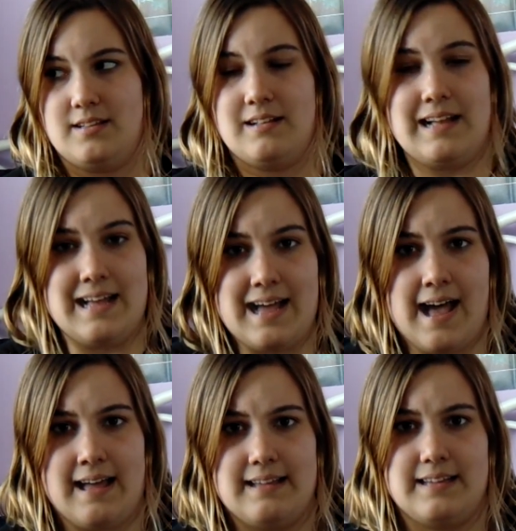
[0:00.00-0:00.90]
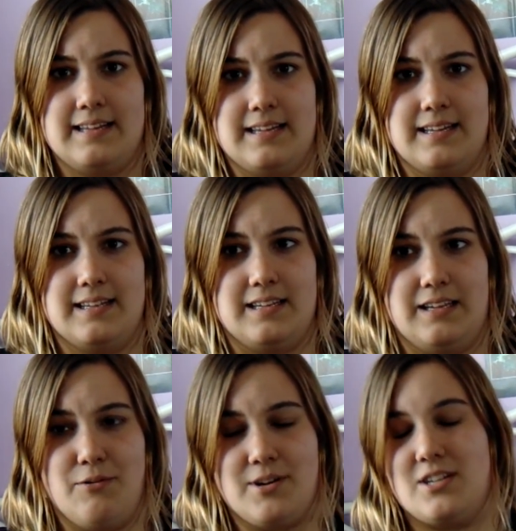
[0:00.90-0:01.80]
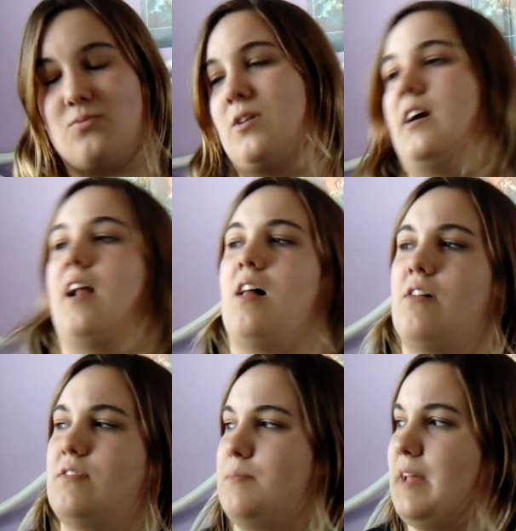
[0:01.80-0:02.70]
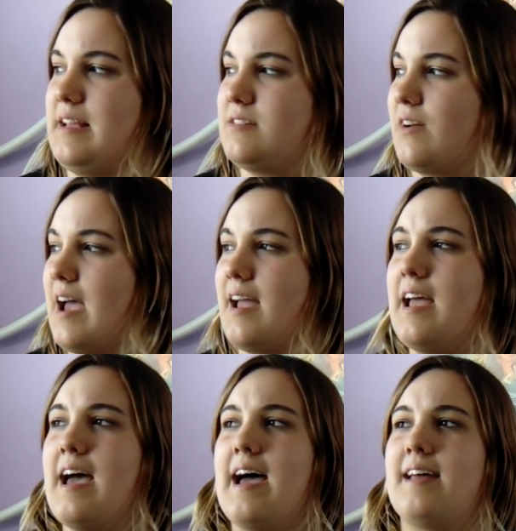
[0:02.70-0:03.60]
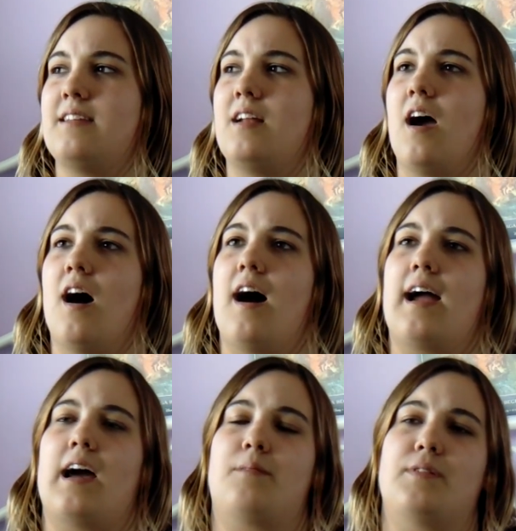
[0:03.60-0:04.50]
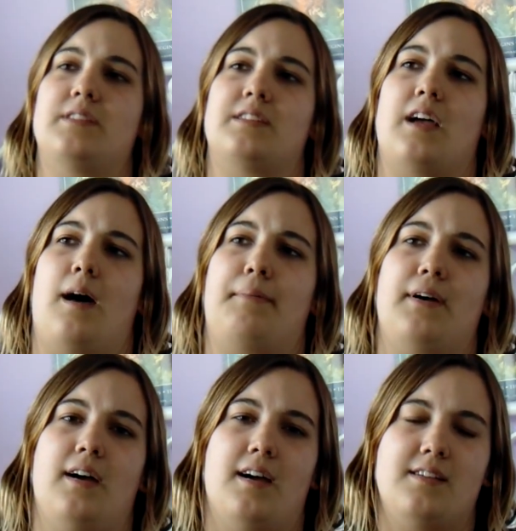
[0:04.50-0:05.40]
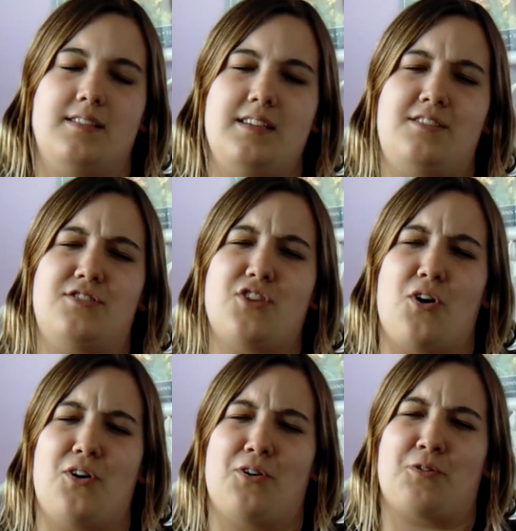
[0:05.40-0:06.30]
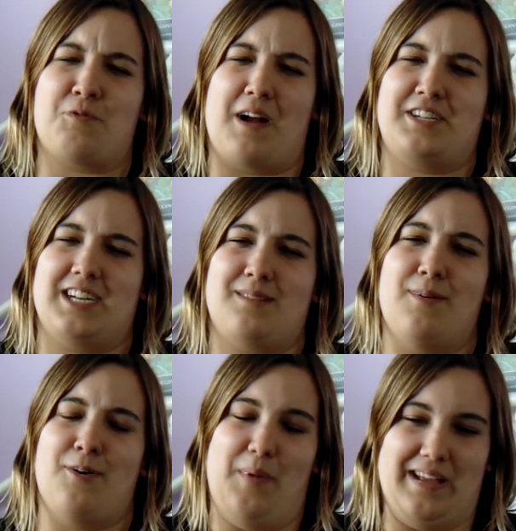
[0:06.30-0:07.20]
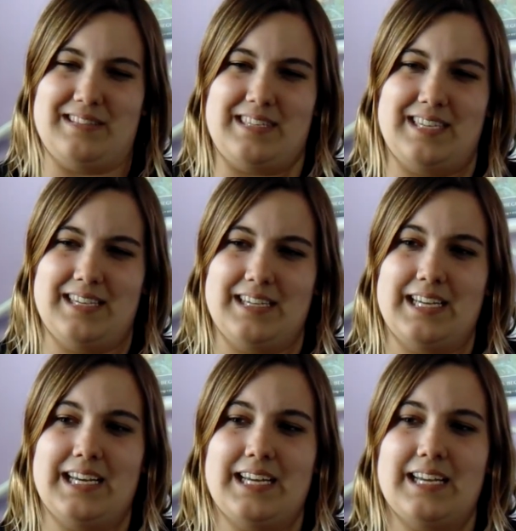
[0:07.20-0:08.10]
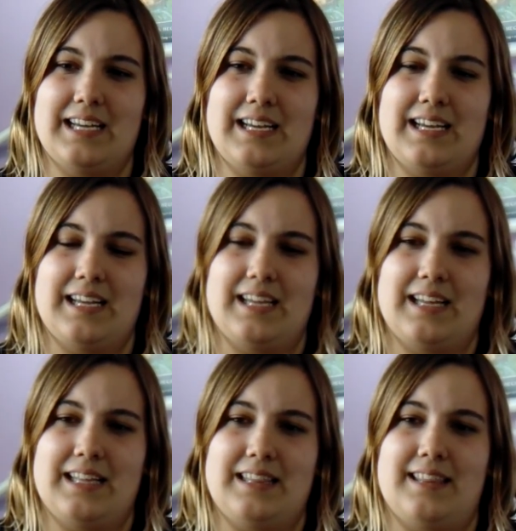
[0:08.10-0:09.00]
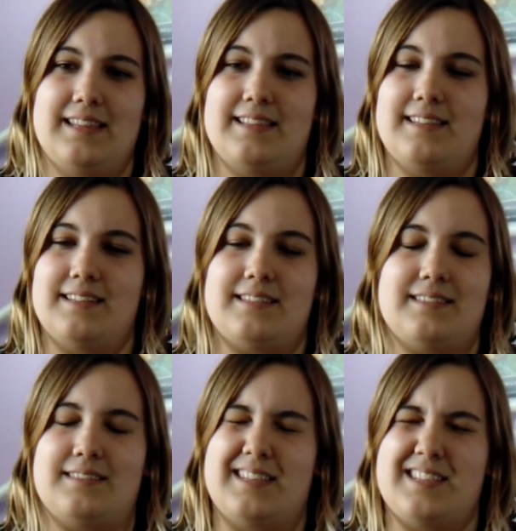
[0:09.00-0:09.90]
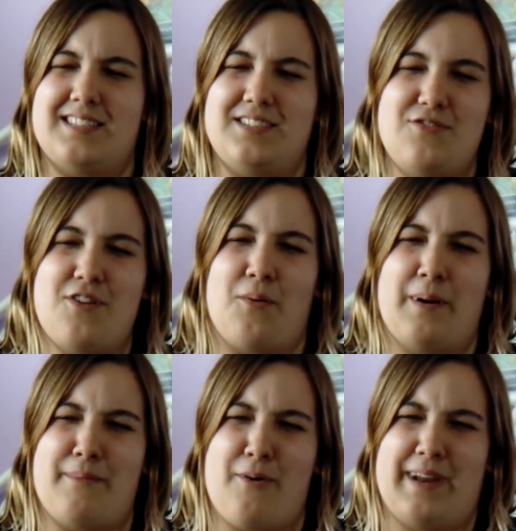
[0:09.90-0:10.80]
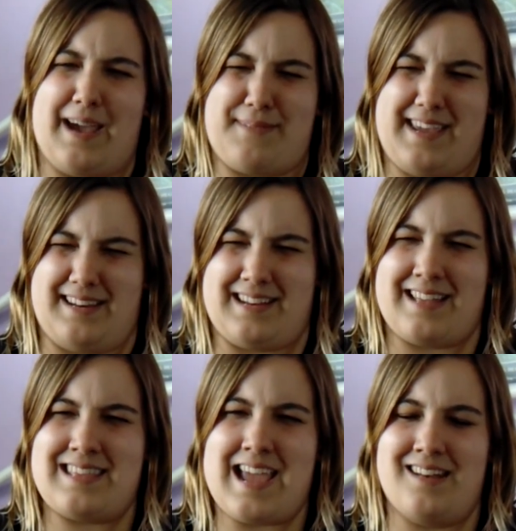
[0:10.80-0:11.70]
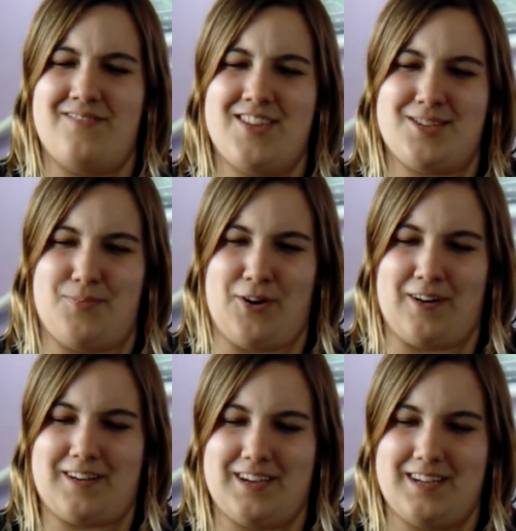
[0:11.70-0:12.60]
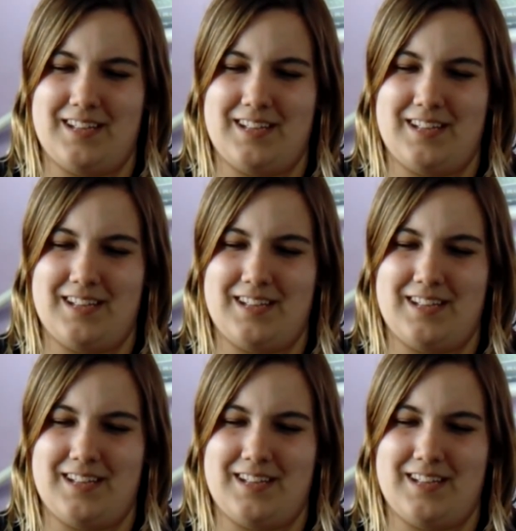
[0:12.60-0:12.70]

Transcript: Ah! You were just worried all over the place, okay? And then I gotta bring this up. The soul crushing moment. The, this this, you know what moment I mean. At the end of this book,